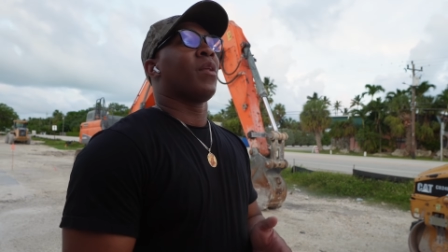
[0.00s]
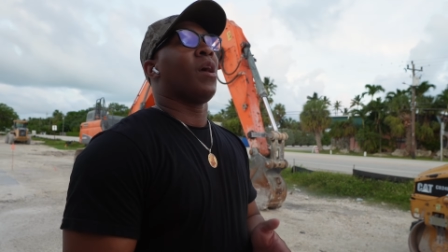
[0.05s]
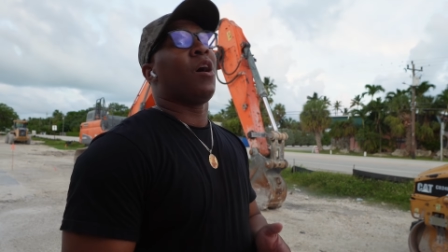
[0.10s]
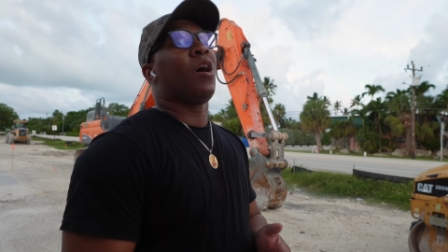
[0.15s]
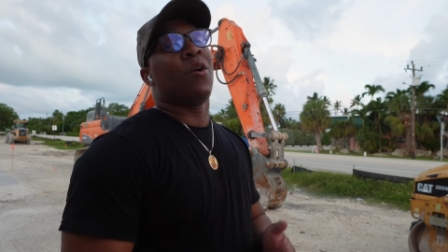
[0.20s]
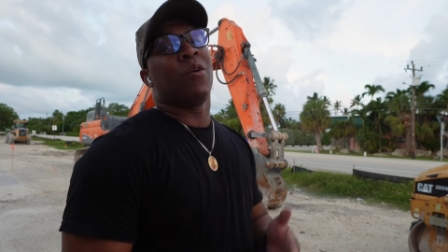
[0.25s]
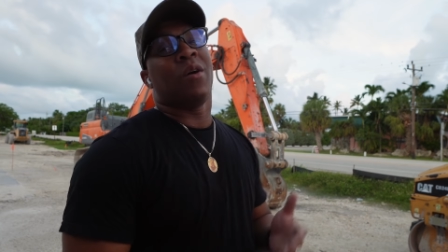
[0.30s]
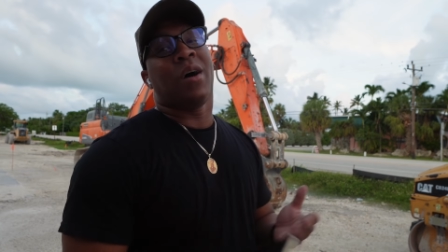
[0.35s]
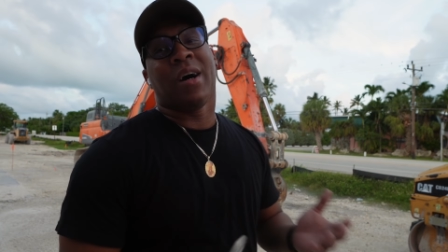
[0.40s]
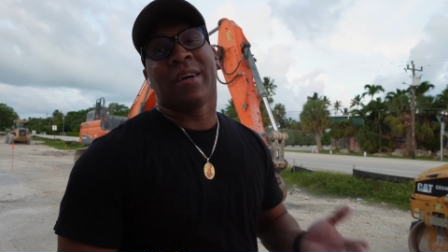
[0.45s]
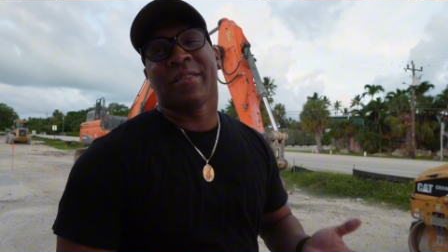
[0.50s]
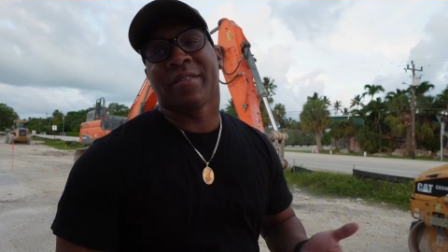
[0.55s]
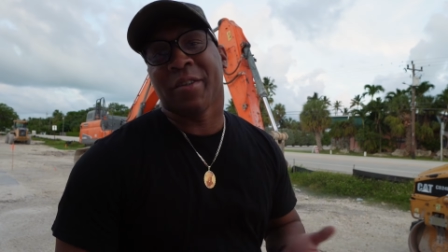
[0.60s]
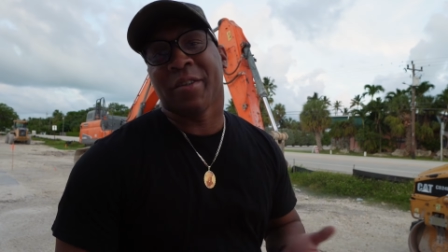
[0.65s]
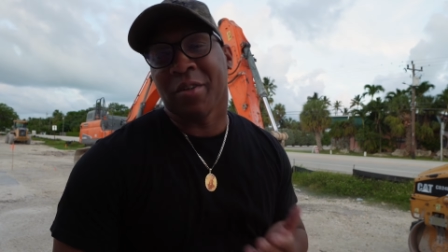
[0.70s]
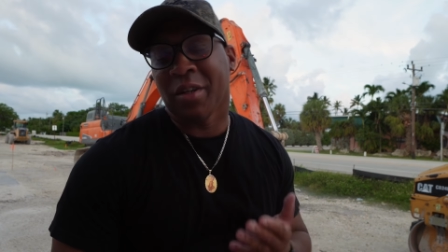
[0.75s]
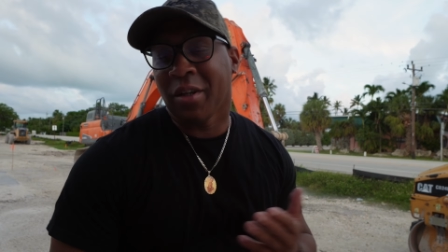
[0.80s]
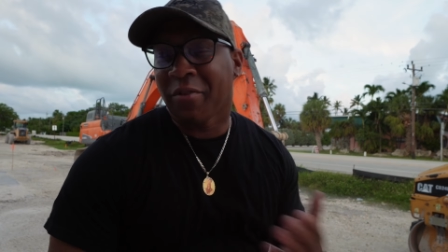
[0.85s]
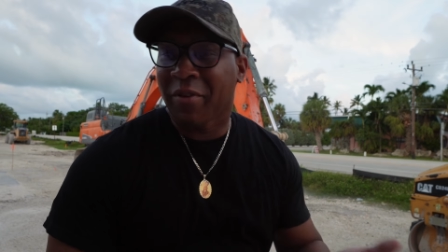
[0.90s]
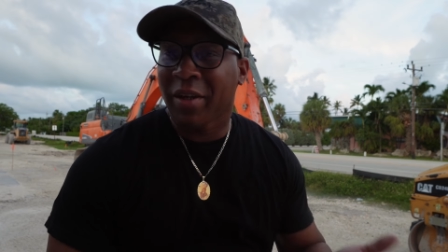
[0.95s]
Oh,
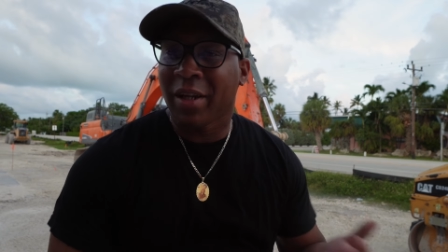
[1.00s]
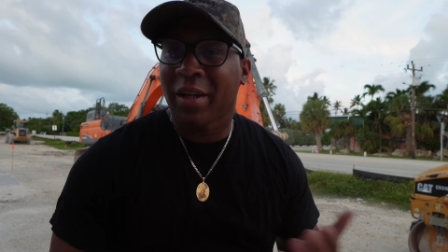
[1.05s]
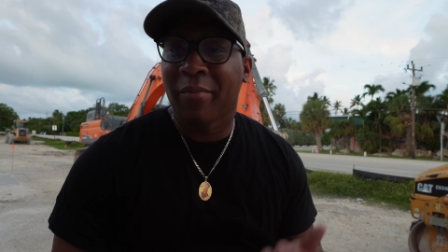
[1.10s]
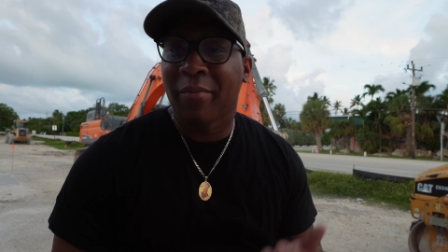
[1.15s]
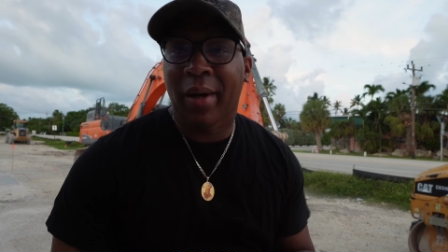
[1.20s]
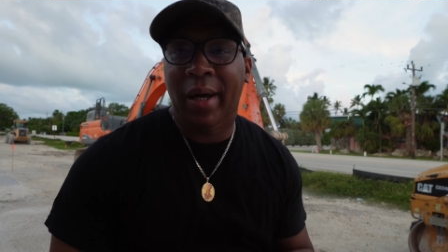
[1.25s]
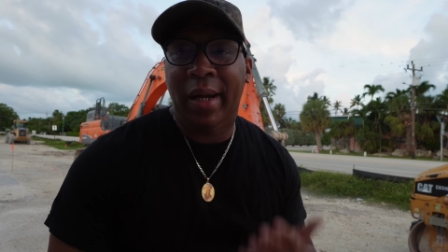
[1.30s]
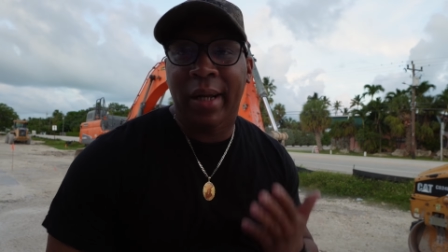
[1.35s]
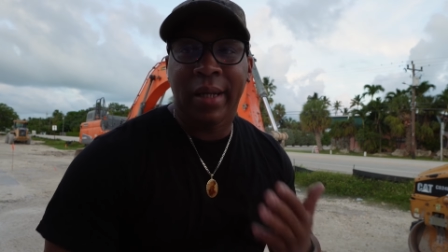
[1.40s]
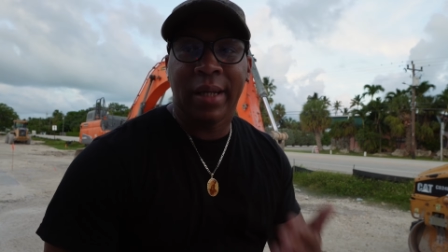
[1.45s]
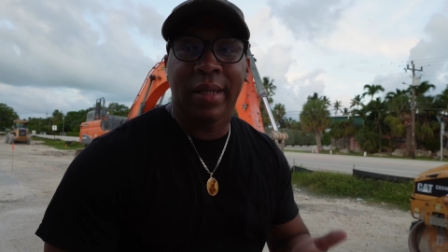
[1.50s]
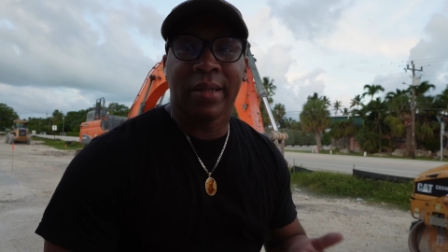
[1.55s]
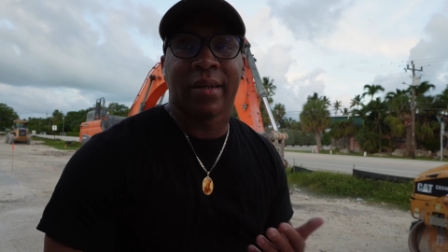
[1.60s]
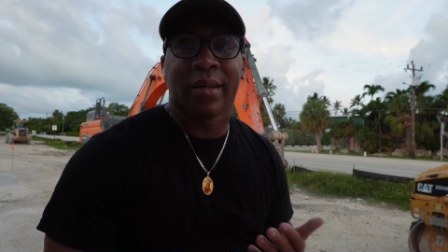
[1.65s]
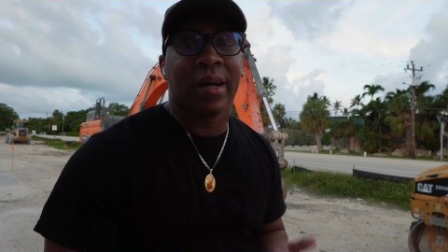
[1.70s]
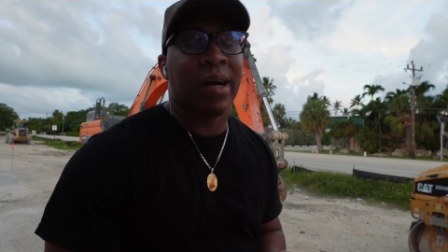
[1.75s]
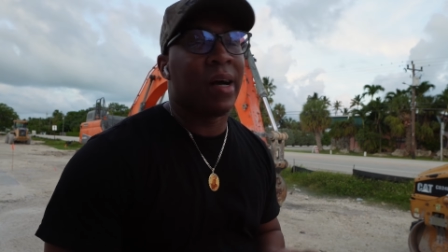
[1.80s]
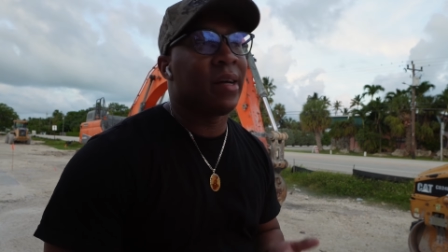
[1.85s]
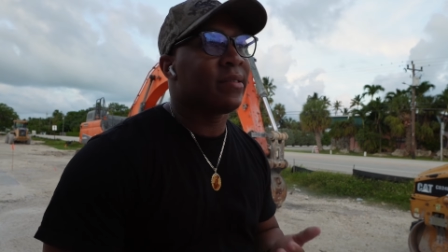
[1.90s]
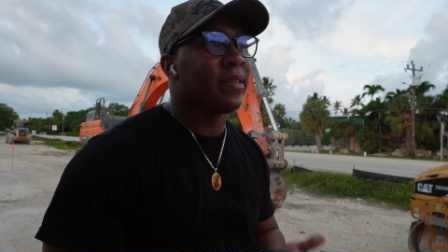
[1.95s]
also, if anybody need to
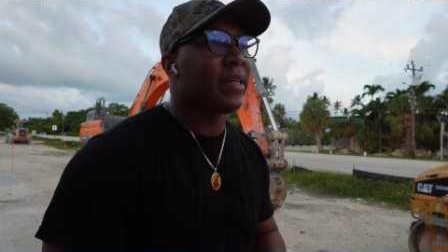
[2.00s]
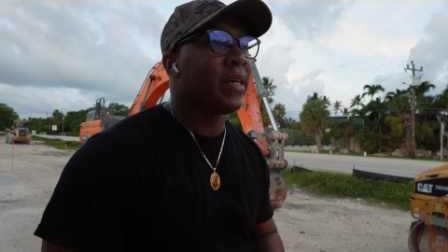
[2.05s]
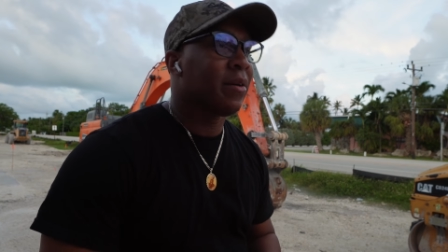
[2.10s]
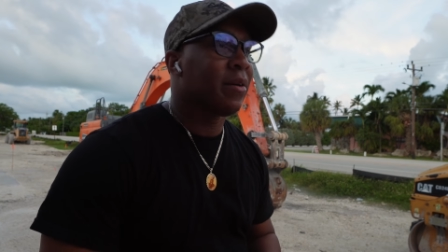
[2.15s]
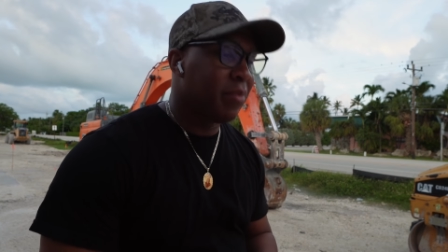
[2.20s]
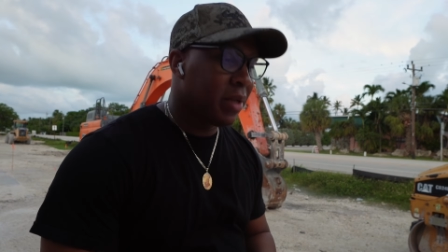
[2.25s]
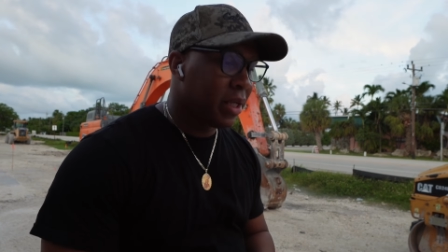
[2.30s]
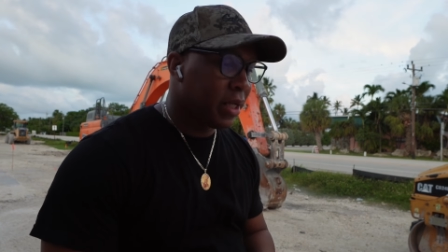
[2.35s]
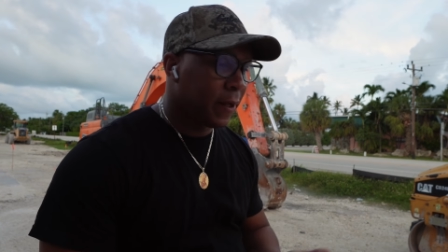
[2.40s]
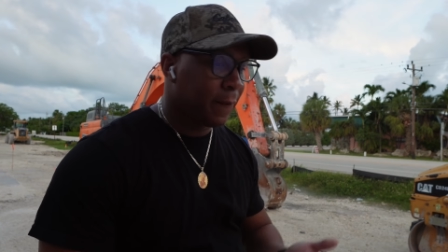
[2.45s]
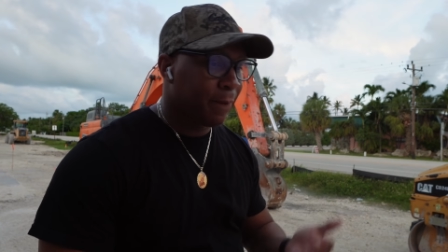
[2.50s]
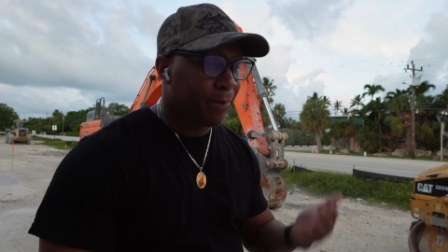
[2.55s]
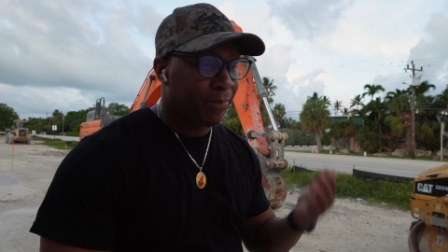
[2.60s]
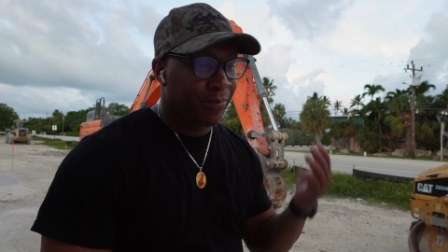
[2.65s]
contact me,